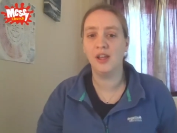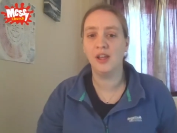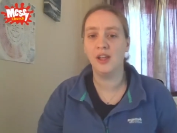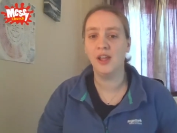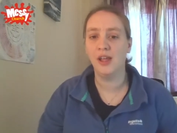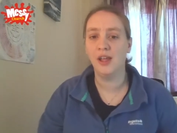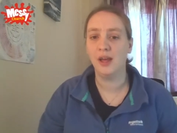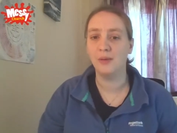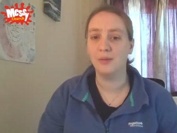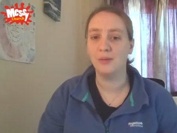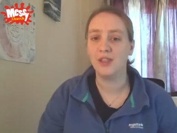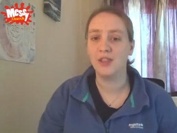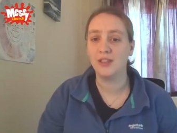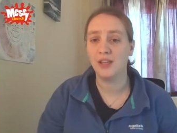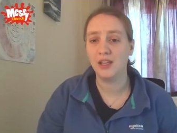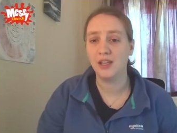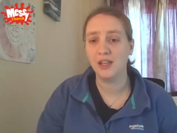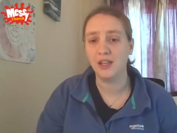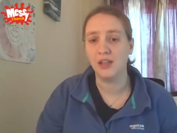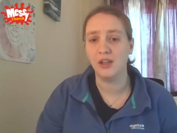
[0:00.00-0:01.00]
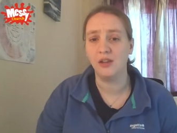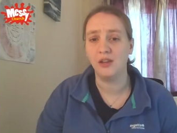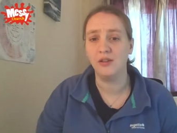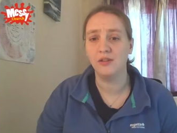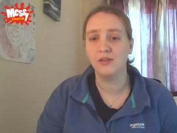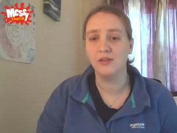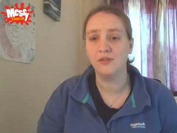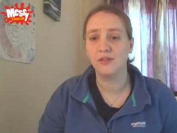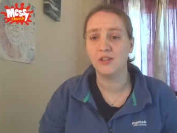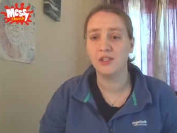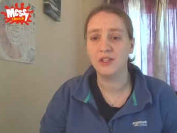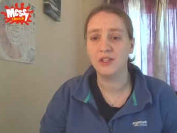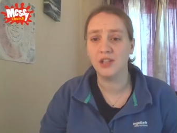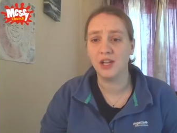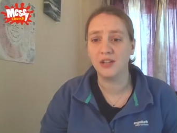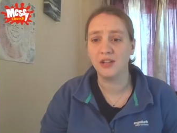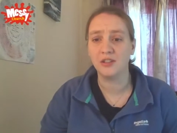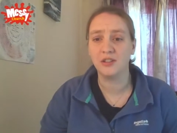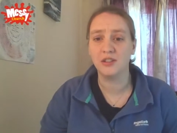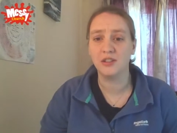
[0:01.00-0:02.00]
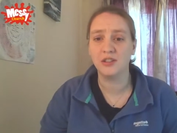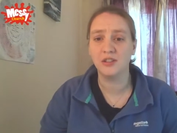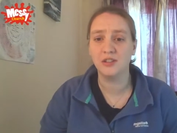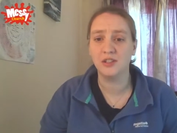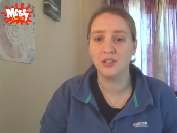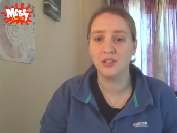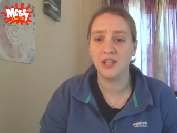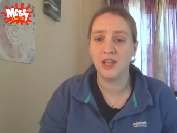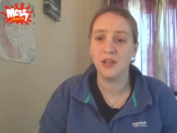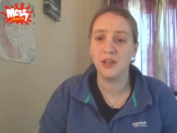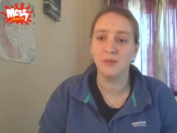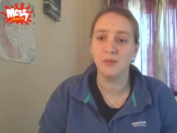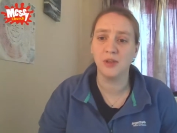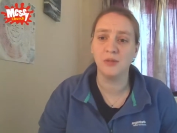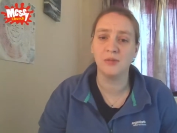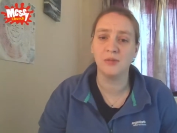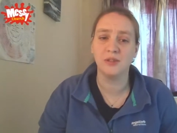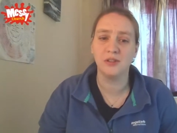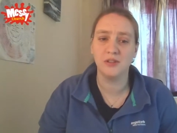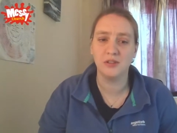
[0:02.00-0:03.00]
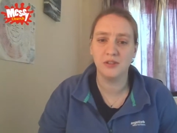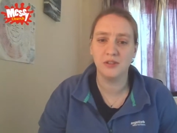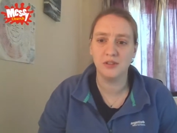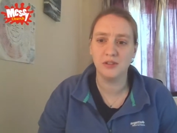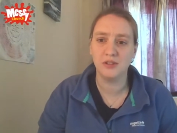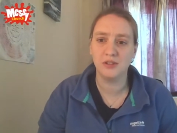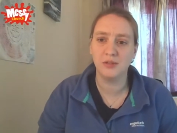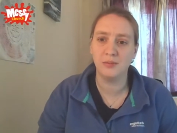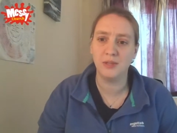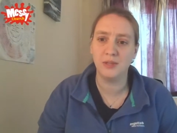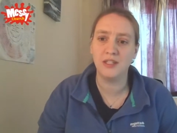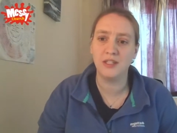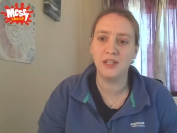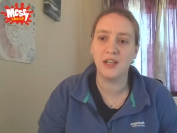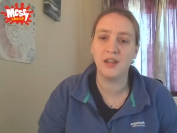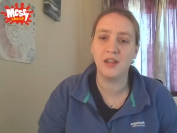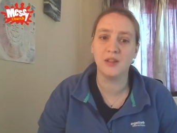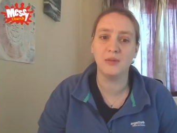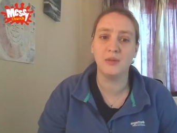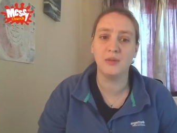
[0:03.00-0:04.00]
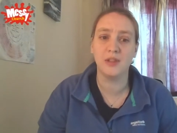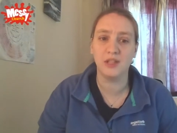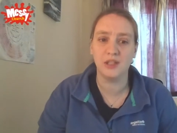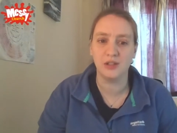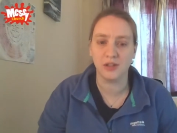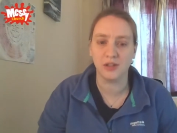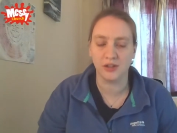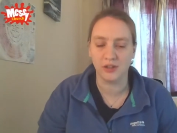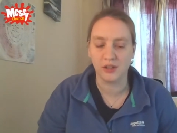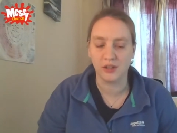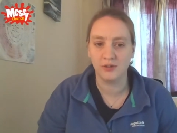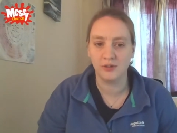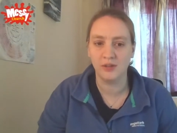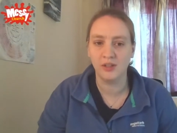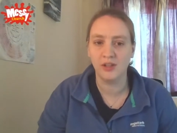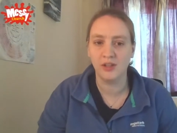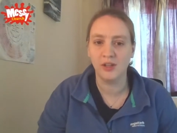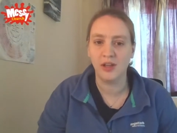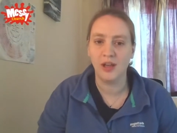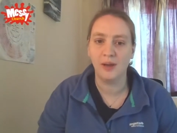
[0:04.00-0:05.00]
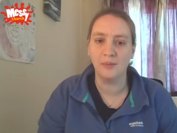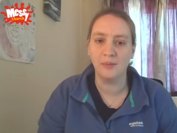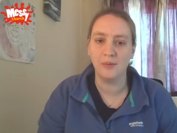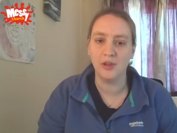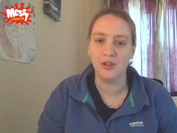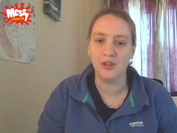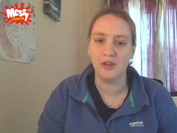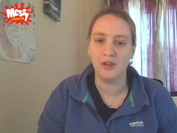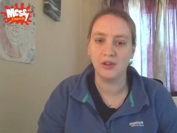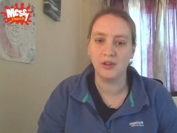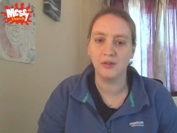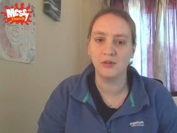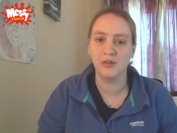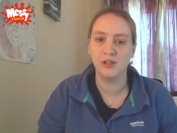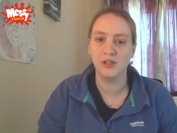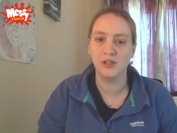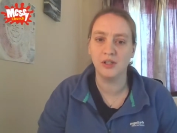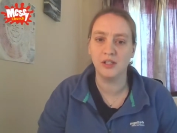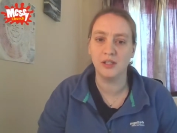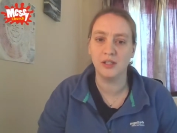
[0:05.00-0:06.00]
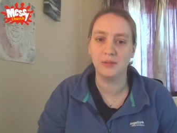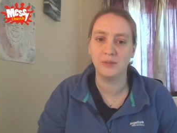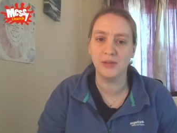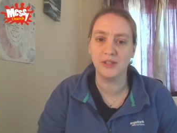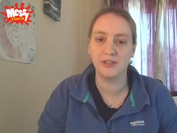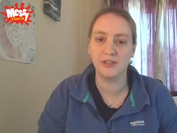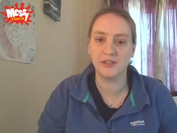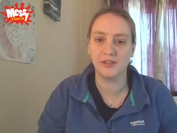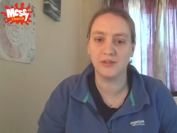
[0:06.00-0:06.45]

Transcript: And we thank you for the chance to take a moment to be together with each other and with you in the midst of